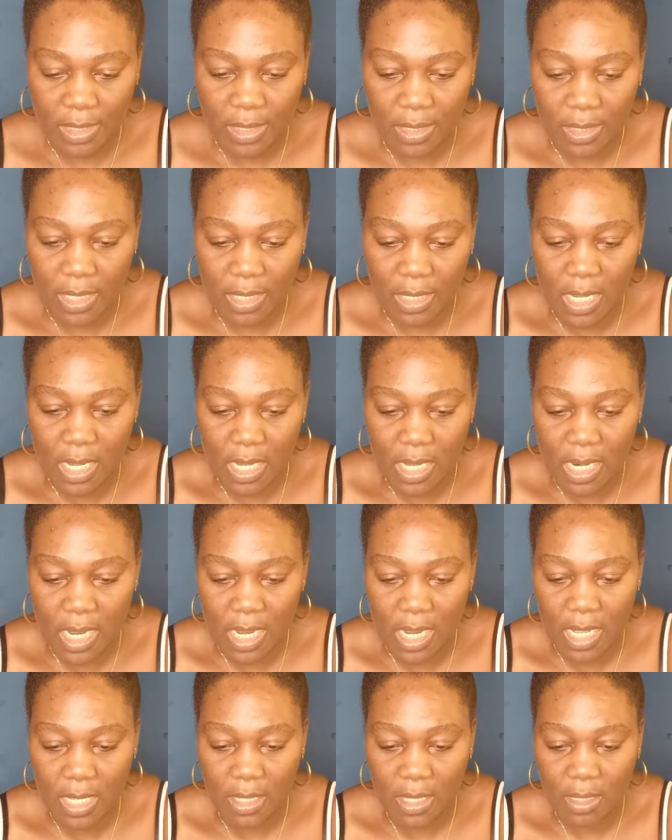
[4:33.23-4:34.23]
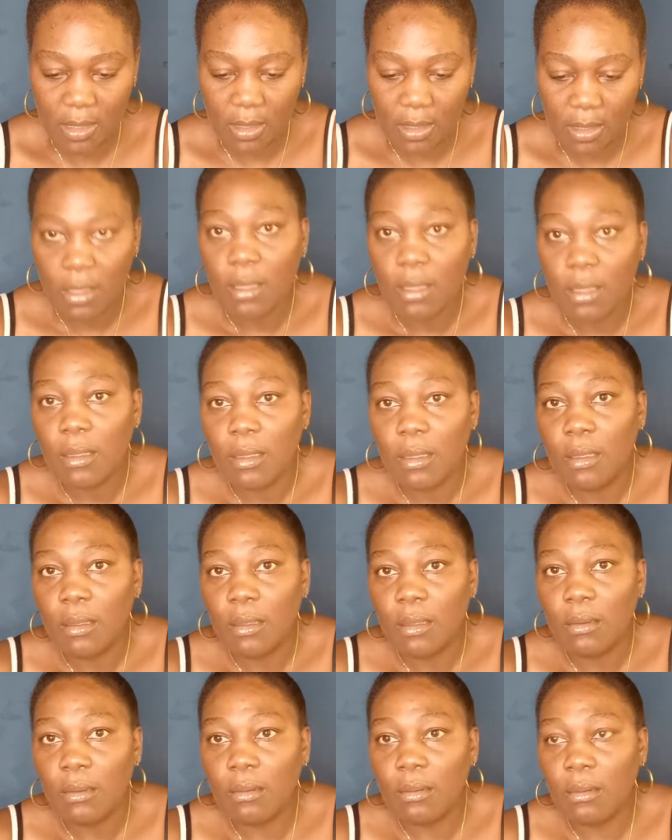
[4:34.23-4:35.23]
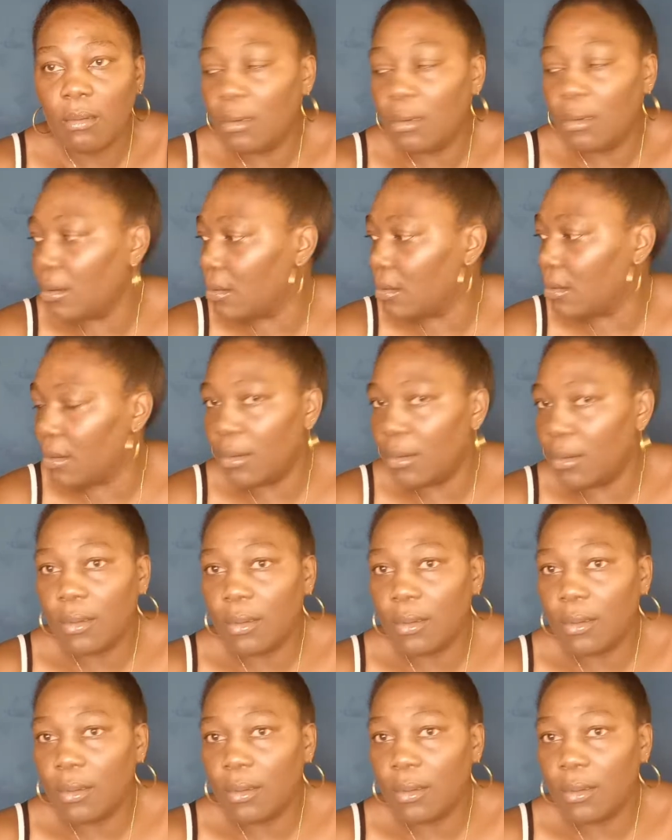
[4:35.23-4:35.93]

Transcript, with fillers: Alright. Oh,